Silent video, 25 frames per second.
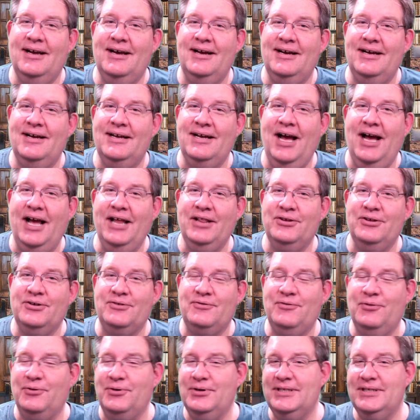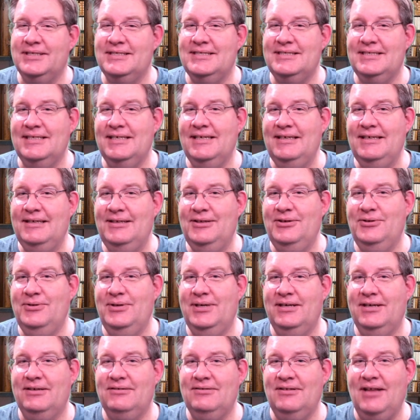uh, I look forward to seeing you
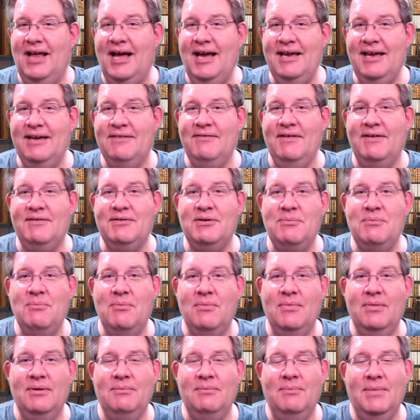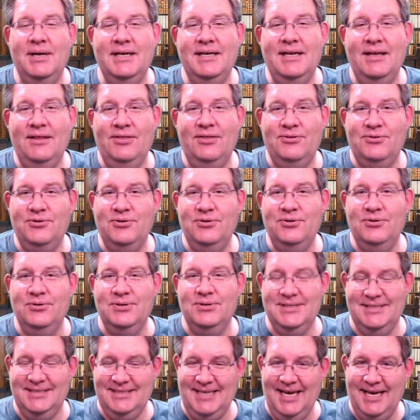here live every Monday
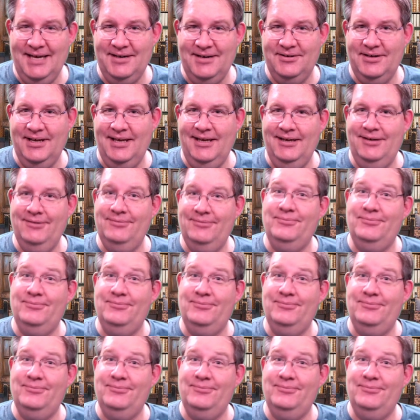through Saturday